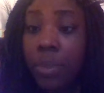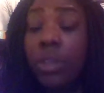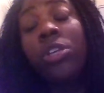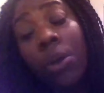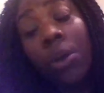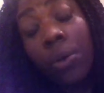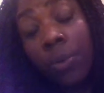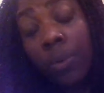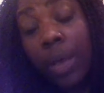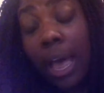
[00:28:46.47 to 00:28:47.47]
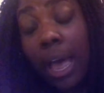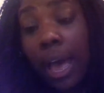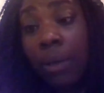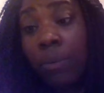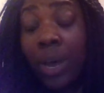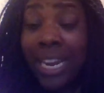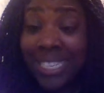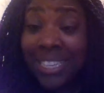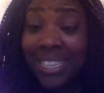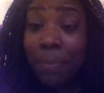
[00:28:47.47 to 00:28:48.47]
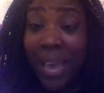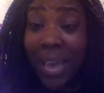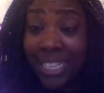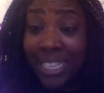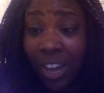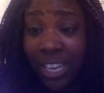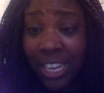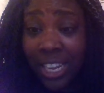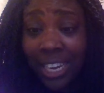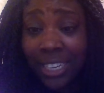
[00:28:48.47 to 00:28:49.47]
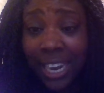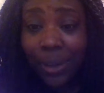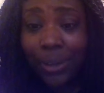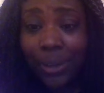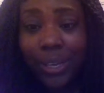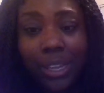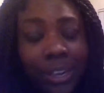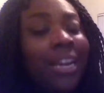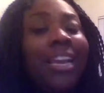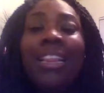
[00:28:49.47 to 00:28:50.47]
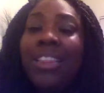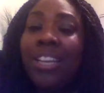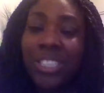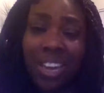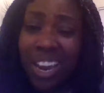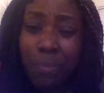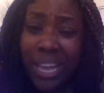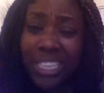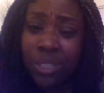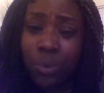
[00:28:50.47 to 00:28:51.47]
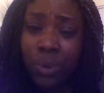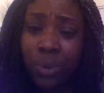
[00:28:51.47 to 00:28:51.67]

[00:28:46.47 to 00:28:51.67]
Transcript: So what is the best online calculator? There's not a best one.